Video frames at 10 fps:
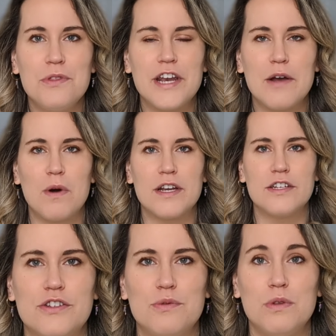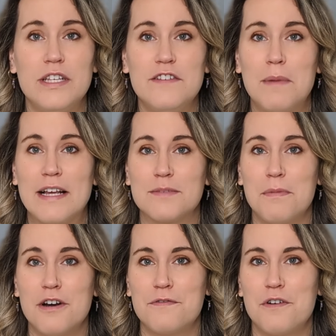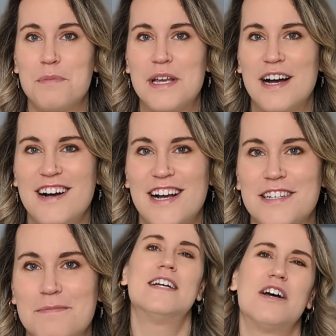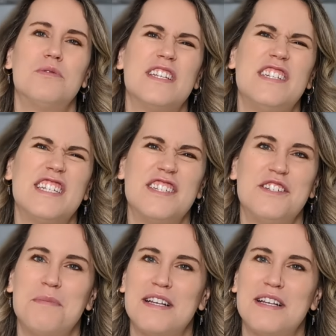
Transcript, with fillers: that I wanted to leave my smartphone behind because I was addicted to